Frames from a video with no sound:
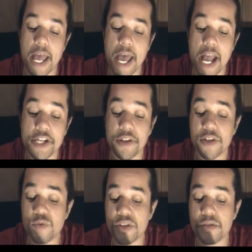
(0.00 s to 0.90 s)
And
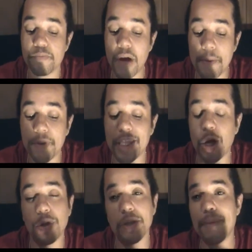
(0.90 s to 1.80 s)
this was probably
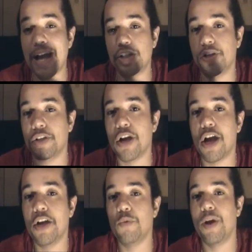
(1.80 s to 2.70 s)
the only match on the
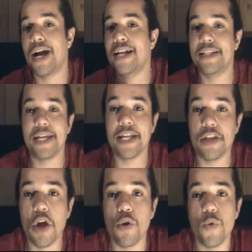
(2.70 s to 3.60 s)
card where I
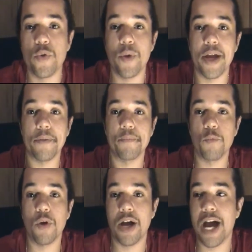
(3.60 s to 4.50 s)
didn't know who would win.
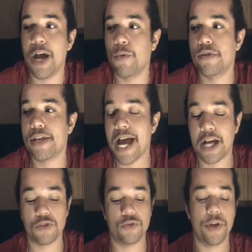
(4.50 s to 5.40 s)
Where I was
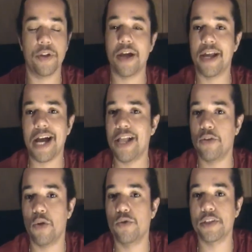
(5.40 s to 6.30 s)
actually like, I
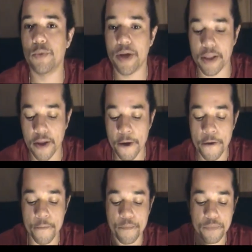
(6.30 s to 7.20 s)
don't know who's going to win.
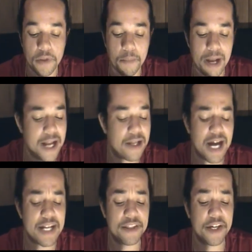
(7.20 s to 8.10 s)
I mean,
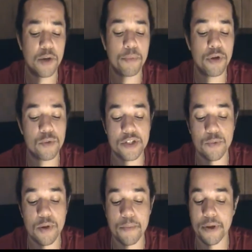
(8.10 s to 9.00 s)
I didn't think Alberto was
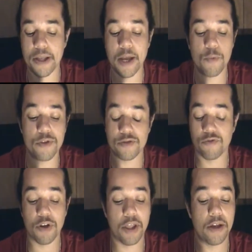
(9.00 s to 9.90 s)
going to win, but it
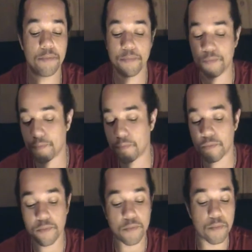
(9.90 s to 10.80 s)
was really
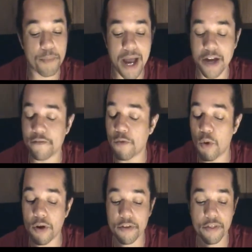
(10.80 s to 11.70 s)
back and
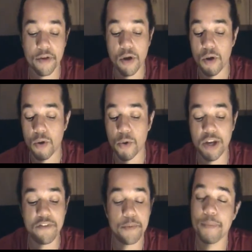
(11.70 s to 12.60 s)
forth, or
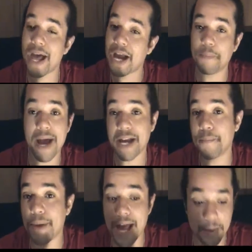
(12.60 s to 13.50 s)
even back
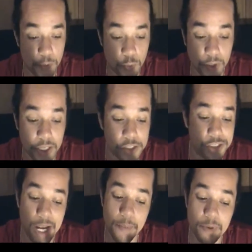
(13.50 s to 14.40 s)
and back between
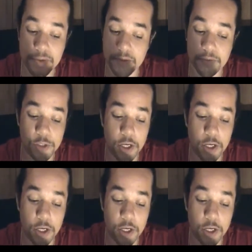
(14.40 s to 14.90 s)
Sheamus,